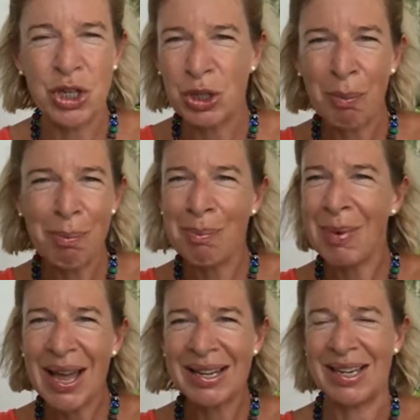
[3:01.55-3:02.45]
is
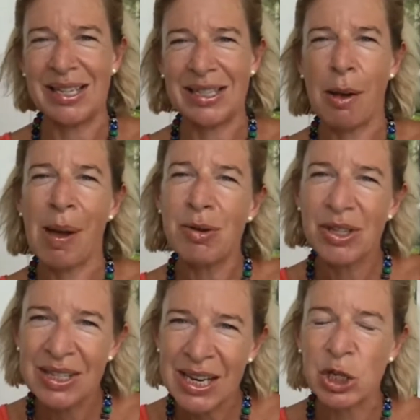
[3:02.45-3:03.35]
madness. About
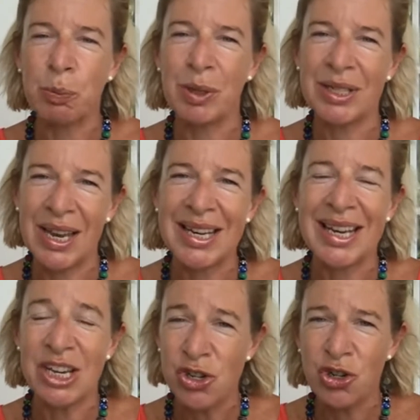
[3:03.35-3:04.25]
6%
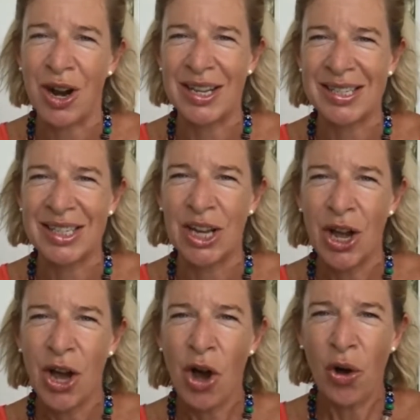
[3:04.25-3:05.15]
interest
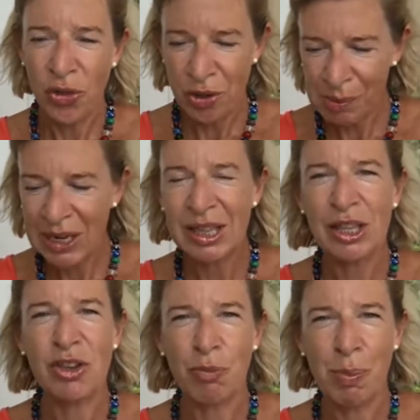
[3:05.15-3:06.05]
on the money
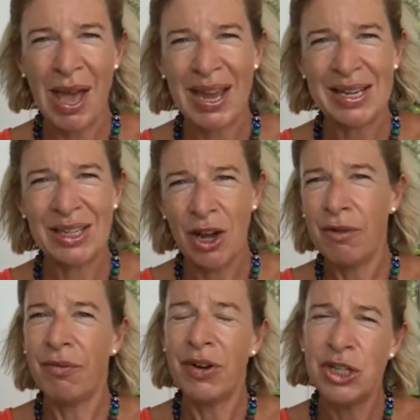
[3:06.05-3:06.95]
that you've paid
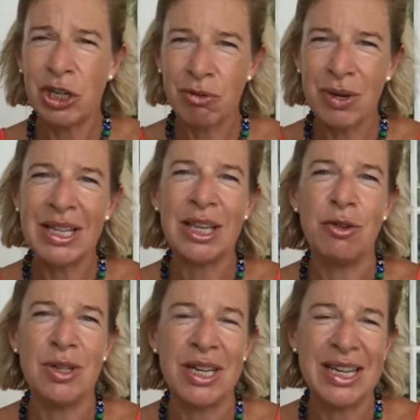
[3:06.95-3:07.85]
for a degree that you
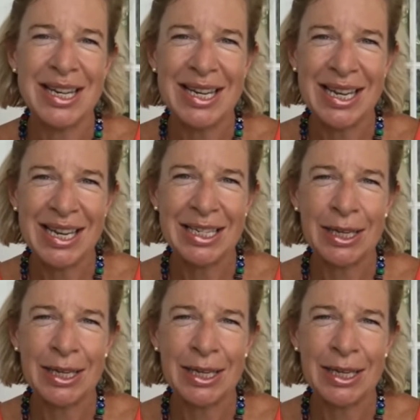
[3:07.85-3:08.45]
didn't need.